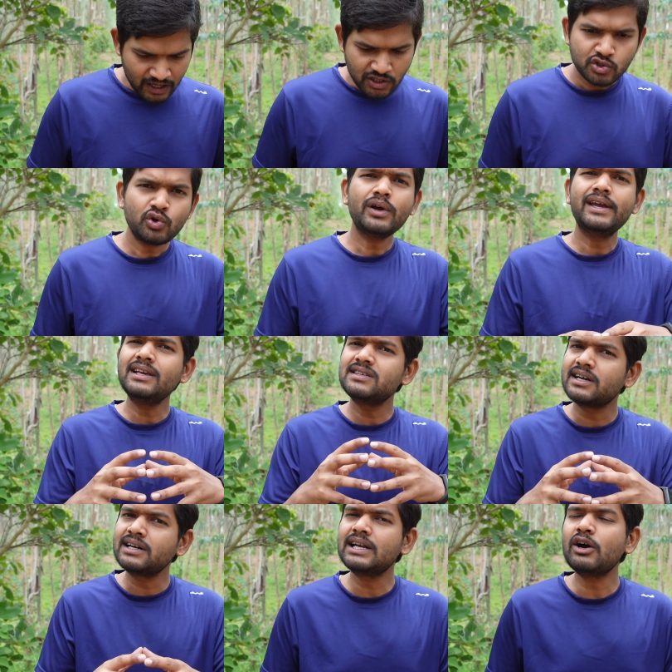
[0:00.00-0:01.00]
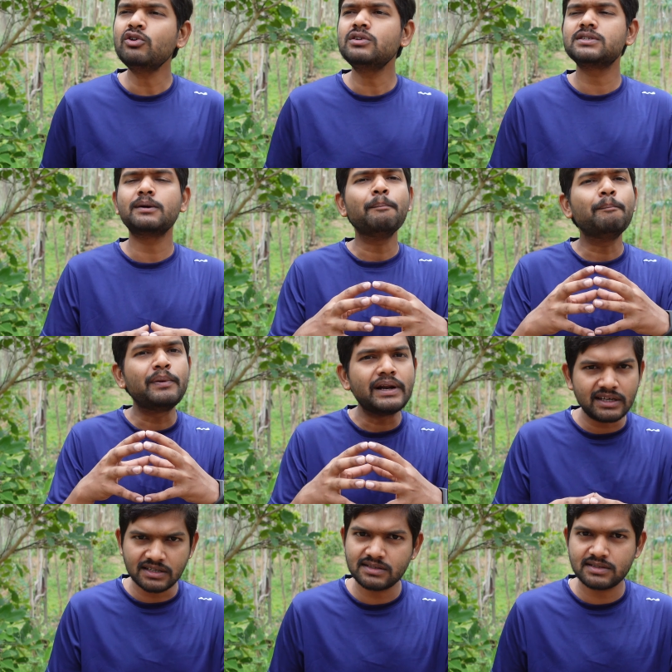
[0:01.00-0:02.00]
So he sent out some
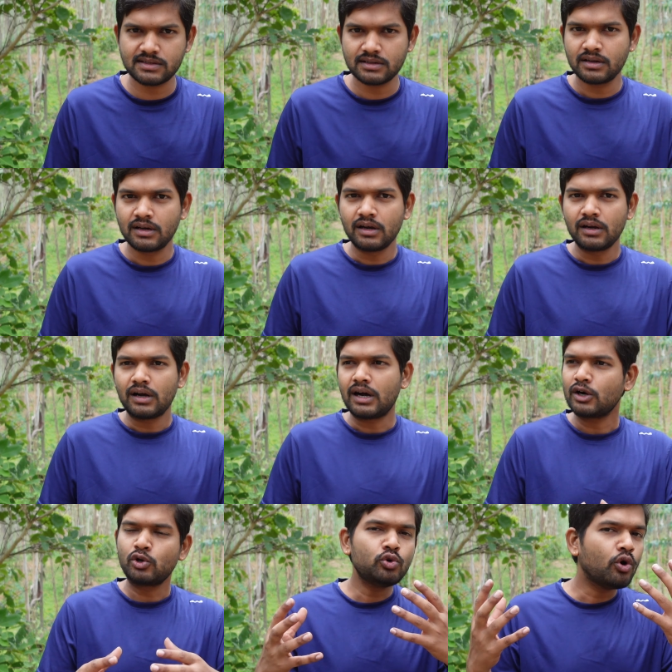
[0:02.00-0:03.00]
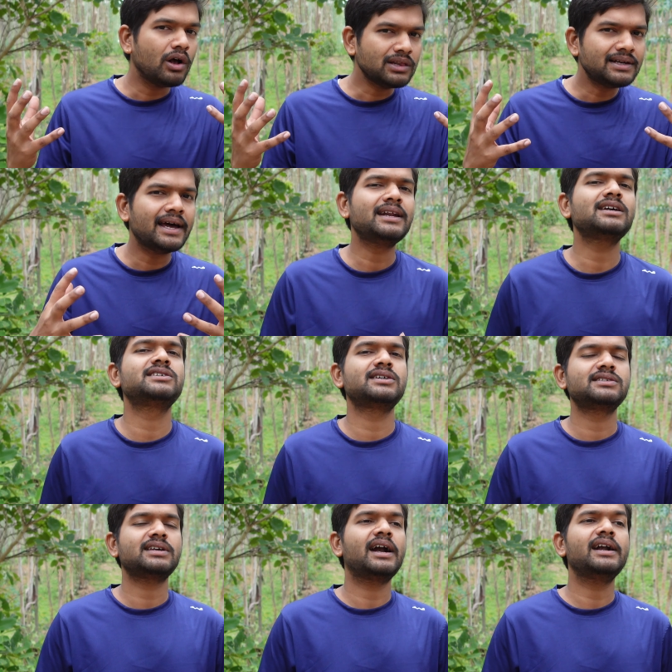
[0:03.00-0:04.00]
priests uh, to all the
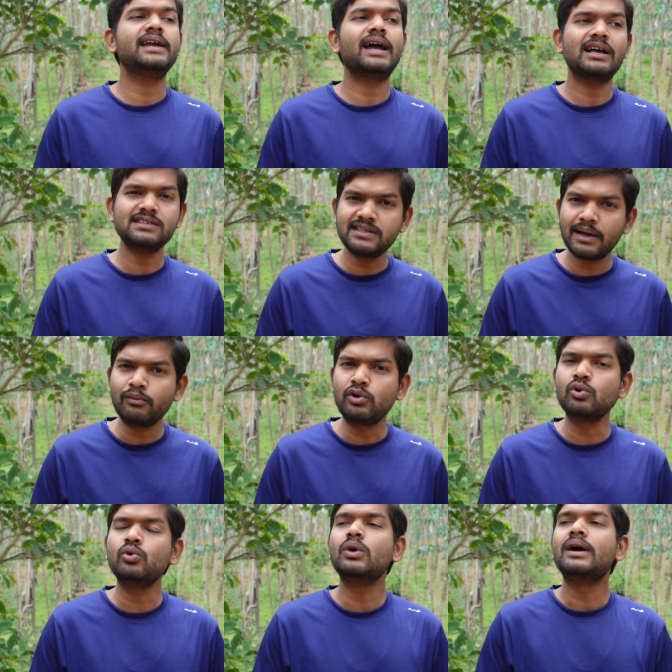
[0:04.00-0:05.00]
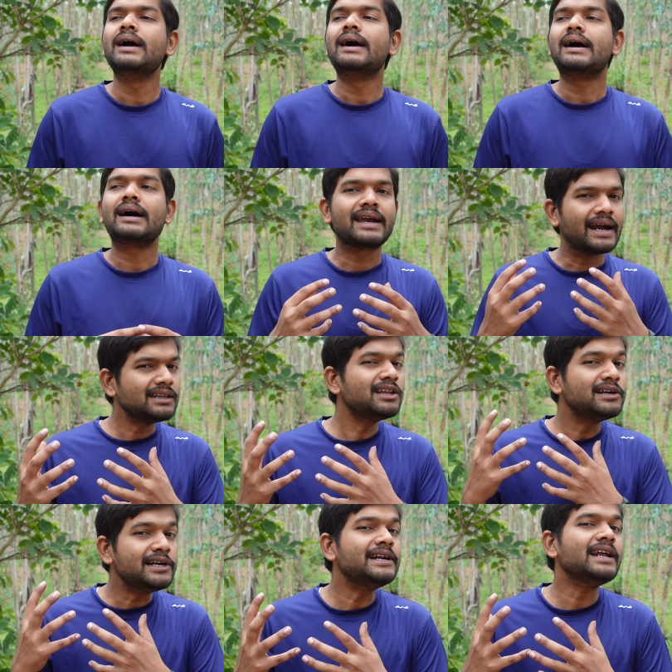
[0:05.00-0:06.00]
directions and he asked them to get
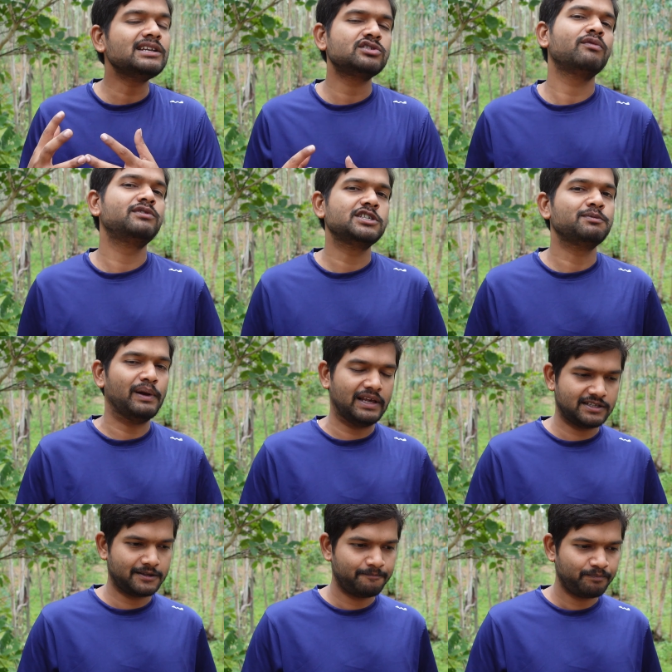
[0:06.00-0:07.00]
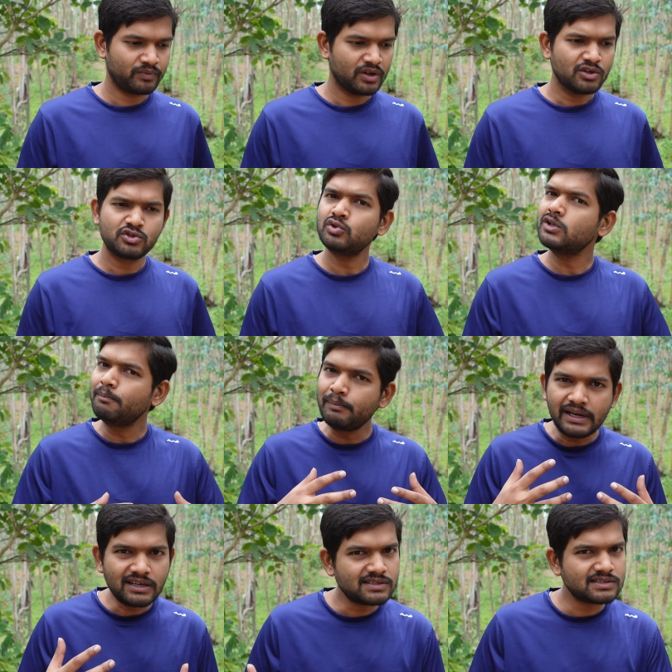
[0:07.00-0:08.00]
the details of this place. So the
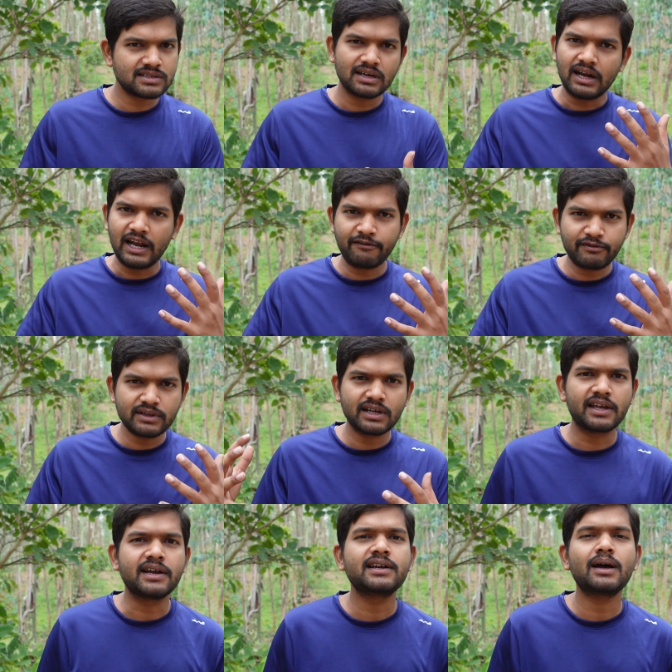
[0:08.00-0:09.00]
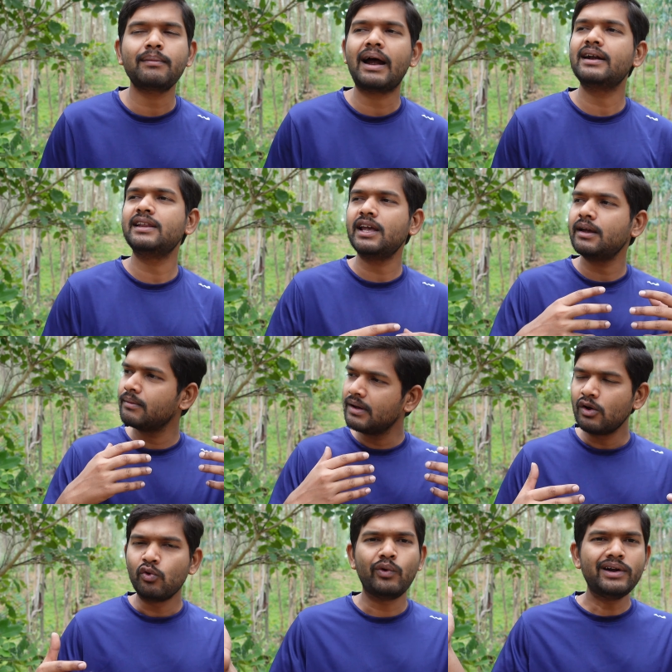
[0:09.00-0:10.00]
priests left the kingdom and they
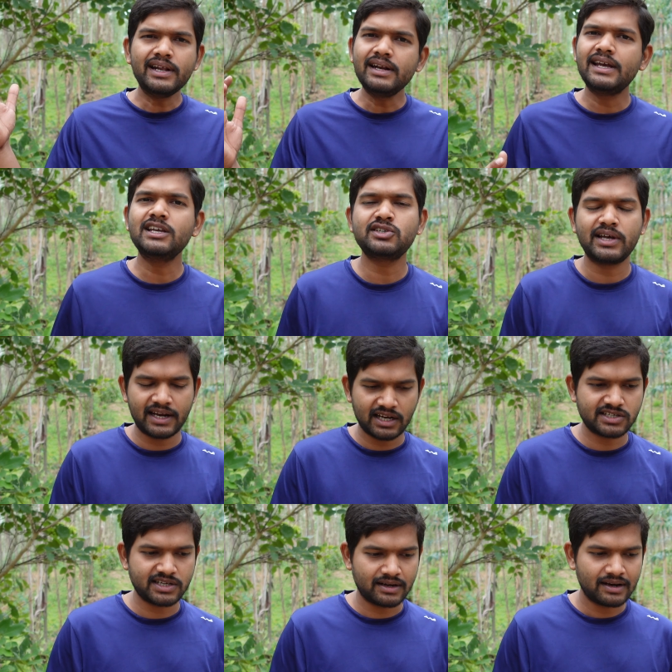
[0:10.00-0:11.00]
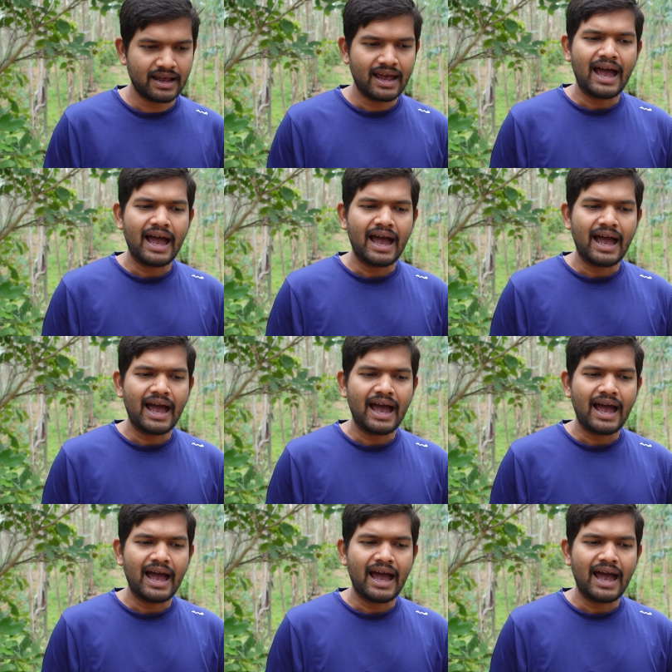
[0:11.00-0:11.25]
went in each direction.